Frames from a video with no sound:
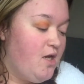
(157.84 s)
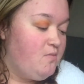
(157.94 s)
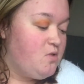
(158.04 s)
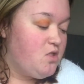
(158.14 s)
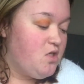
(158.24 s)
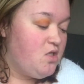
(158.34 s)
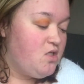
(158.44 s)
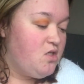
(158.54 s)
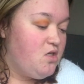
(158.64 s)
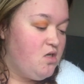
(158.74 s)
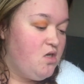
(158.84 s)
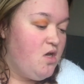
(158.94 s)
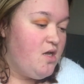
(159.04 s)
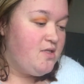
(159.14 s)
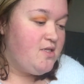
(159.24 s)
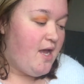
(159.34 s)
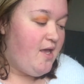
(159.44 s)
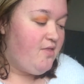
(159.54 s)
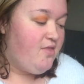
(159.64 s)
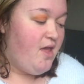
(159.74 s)
and I'm just going to
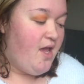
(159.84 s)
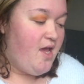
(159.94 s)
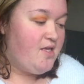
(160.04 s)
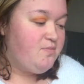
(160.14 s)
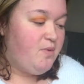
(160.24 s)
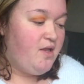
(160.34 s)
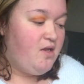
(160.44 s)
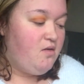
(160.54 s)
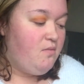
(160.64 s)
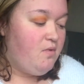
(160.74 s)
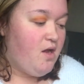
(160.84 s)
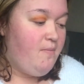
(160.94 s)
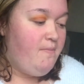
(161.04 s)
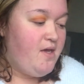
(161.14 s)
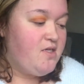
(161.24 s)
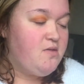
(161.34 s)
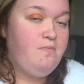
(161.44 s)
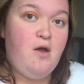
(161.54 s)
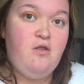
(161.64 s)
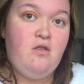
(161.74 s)
take this but then kind of mix
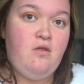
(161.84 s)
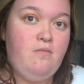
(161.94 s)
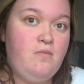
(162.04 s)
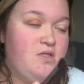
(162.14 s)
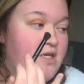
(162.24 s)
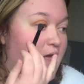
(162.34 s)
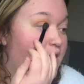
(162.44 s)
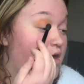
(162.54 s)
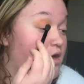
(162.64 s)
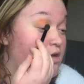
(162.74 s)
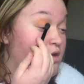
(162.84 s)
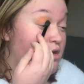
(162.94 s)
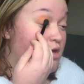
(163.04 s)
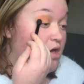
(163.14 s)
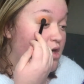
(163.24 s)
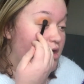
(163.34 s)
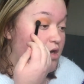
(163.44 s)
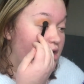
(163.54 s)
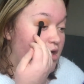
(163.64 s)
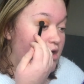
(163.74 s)
both of them together
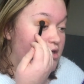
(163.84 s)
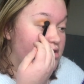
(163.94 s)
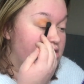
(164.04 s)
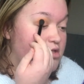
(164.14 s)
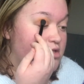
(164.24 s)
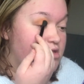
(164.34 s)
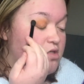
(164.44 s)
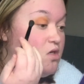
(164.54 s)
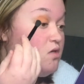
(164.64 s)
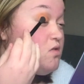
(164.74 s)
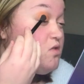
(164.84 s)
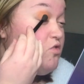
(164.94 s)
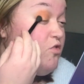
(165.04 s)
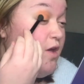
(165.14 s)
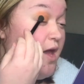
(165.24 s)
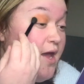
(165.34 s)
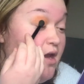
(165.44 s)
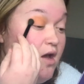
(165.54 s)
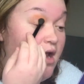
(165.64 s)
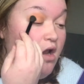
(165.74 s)
and just create
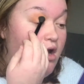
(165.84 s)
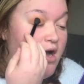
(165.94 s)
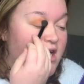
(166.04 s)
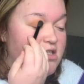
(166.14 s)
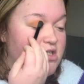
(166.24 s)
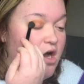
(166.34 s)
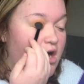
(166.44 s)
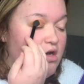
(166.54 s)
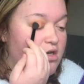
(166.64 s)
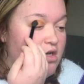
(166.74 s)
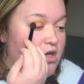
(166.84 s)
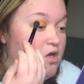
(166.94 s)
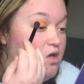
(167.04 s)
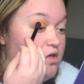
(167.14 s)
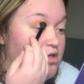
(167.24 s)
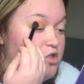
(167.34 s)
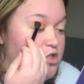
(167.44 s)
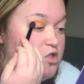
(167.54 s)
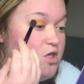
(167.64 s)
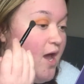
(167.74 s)
like a lighter
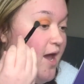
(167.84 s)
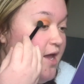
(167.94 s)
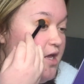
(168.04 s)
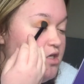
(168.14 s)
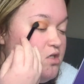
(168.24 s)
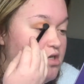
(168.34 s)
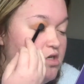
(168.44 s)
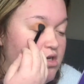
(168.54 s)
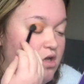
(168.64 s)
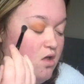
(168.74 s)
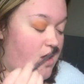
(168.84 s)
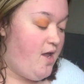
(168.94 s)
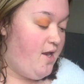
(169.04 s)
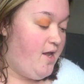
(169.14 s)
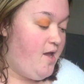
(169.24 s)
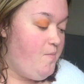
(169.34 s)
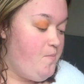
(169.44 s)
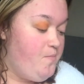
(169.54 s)
shade in it.